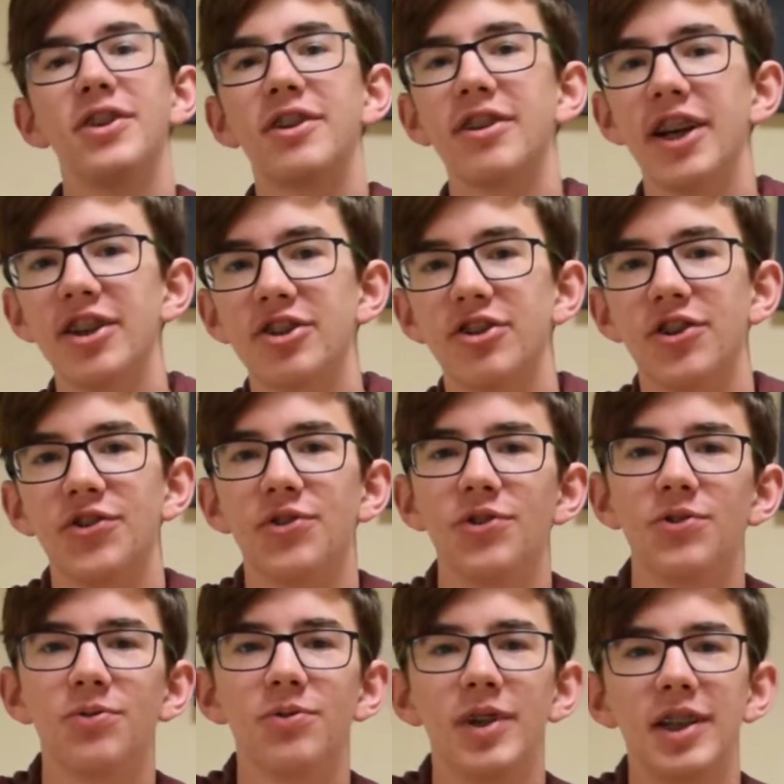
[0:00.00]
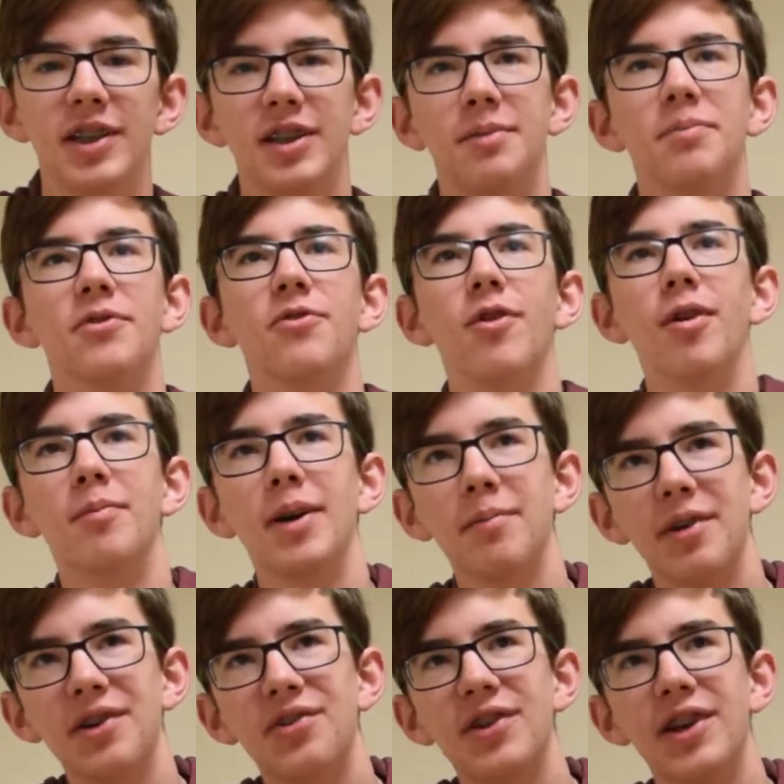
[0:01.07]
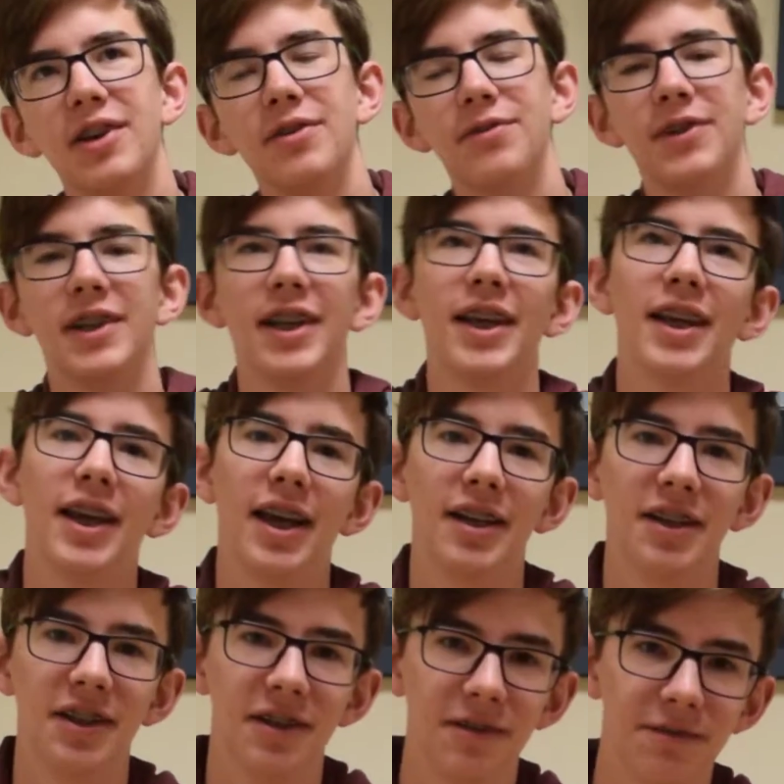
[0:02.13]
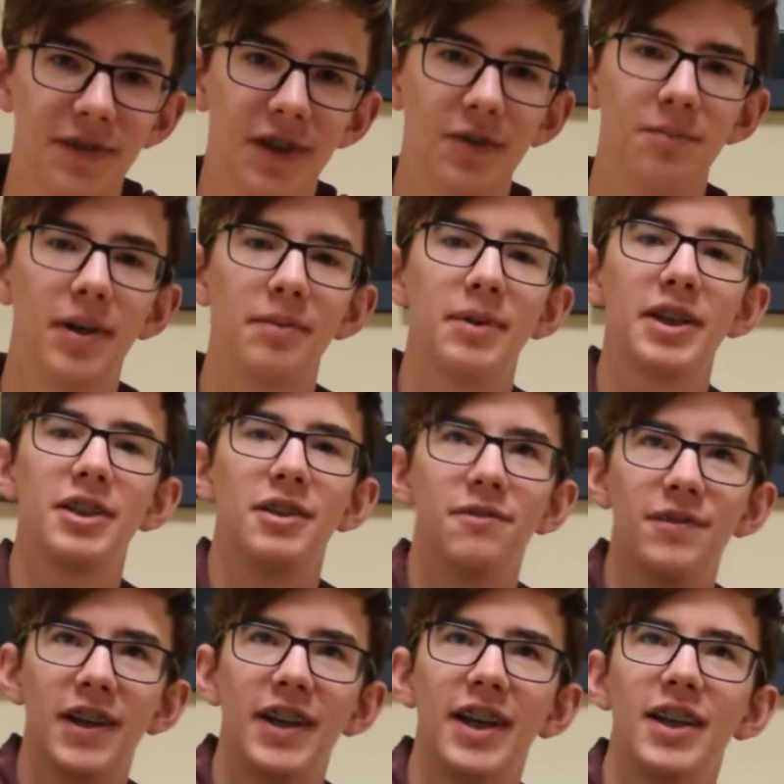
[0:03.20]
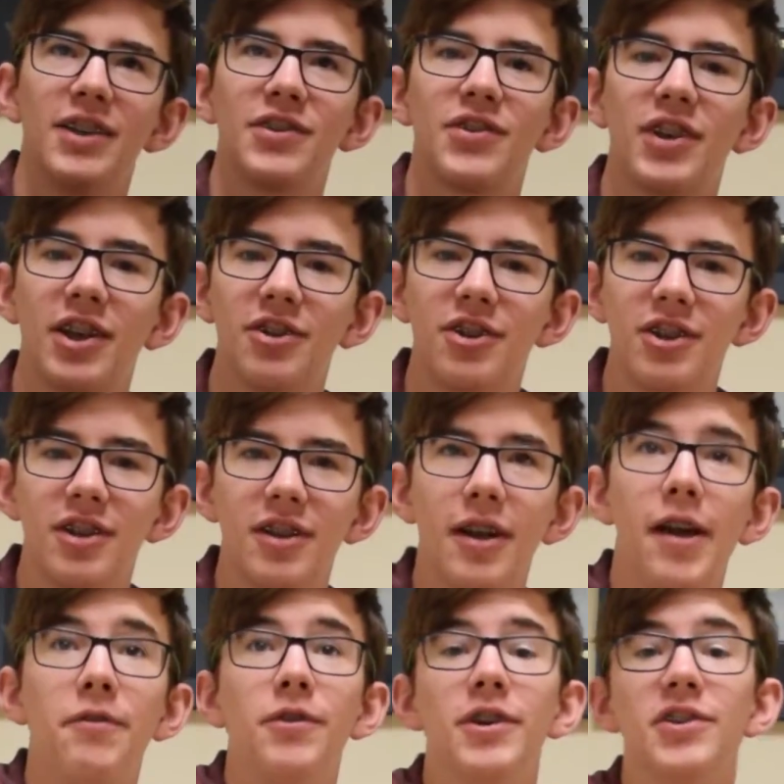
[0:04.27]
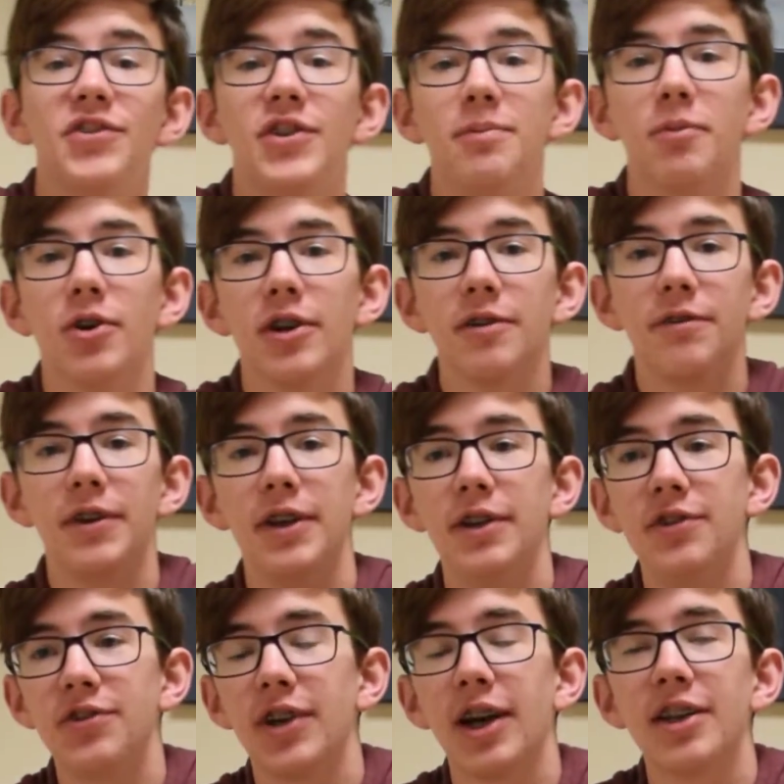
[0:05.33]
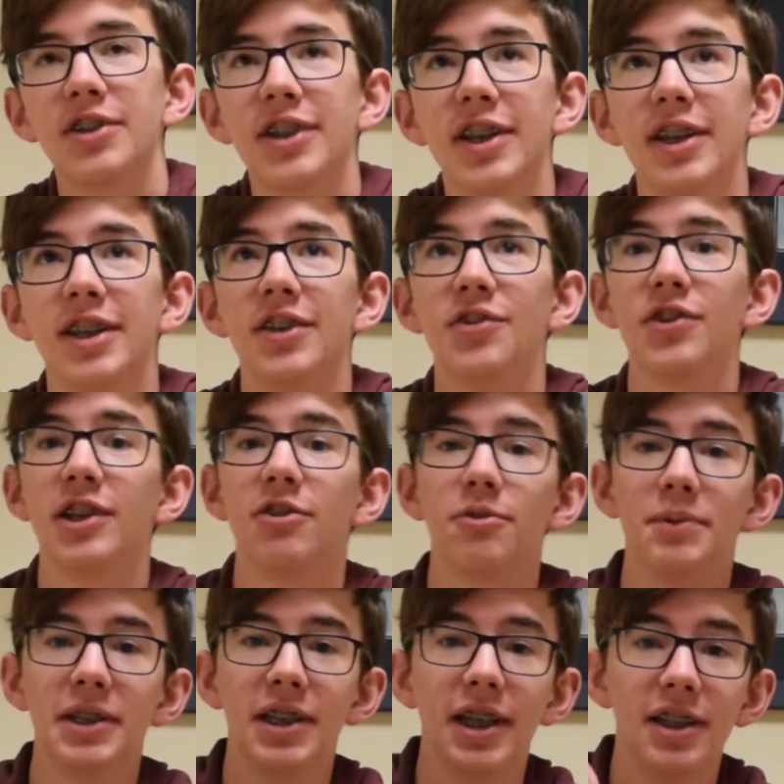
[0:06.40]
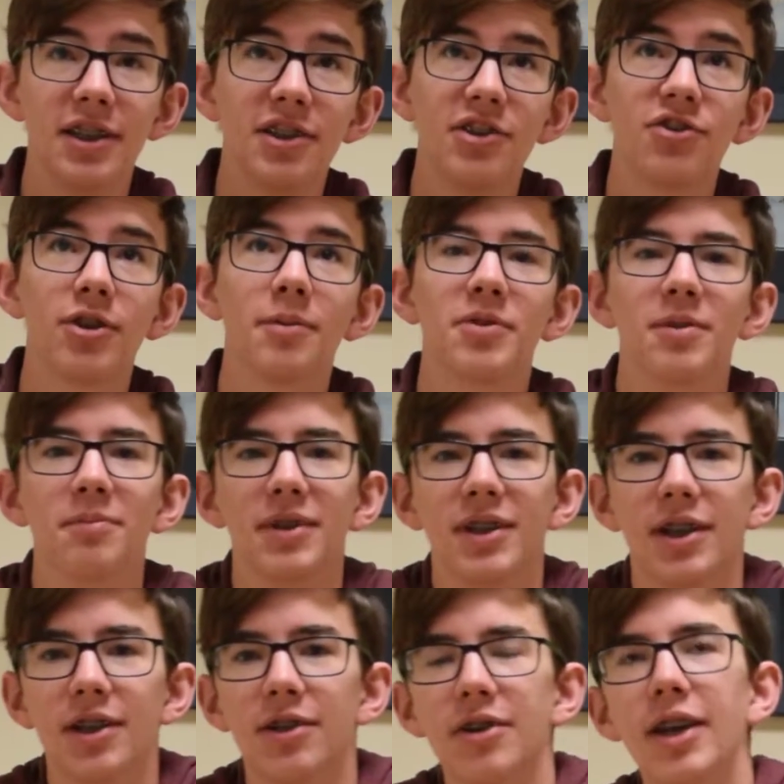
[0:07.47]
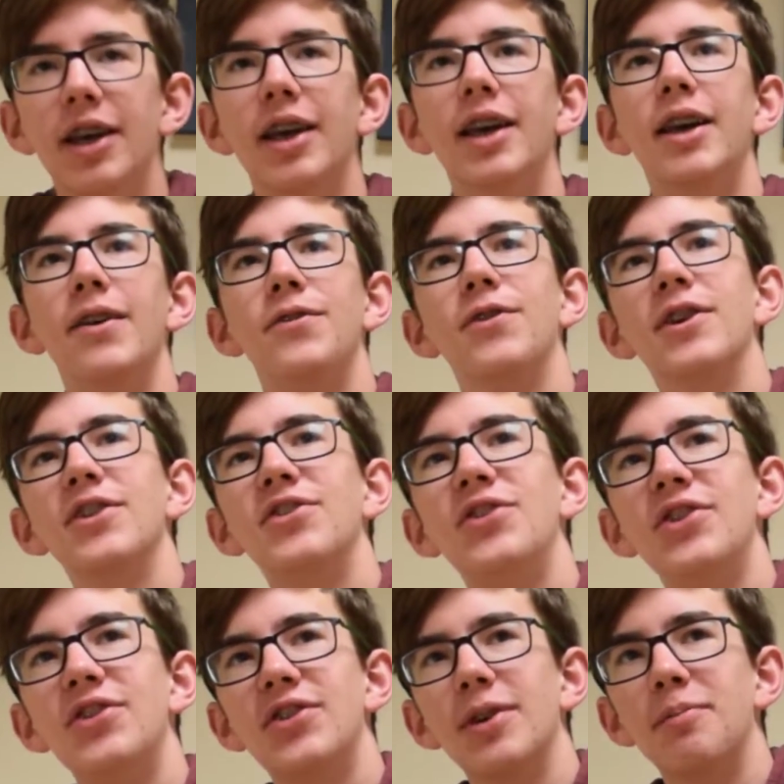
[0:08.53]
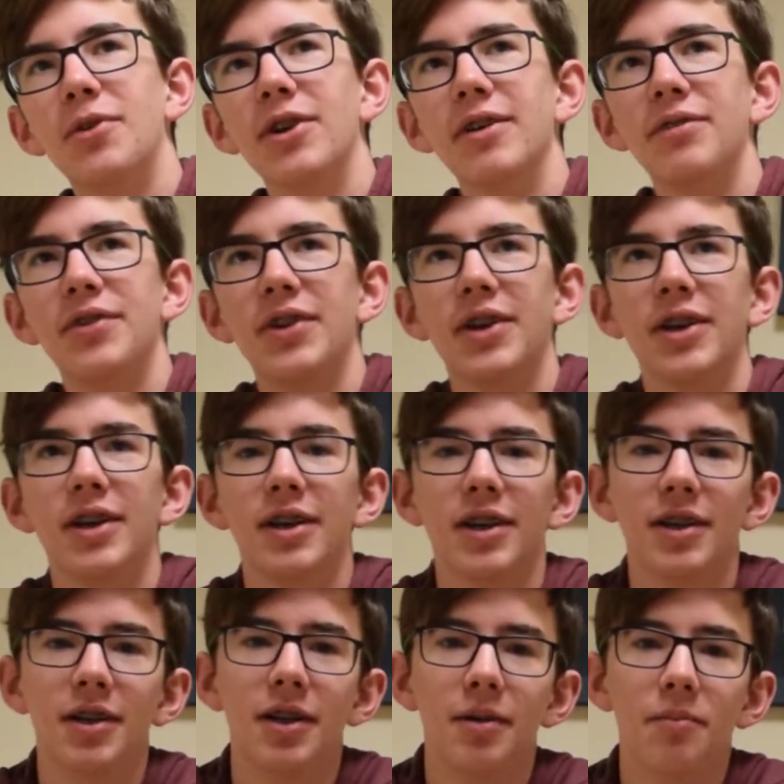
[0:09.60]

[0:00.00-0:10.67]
of Crash Course was written and performed by myself and edited and filmed by my good friend Alex Kelcher. If you want to see more of his content, his link will be in the description below. If you want to see some more of the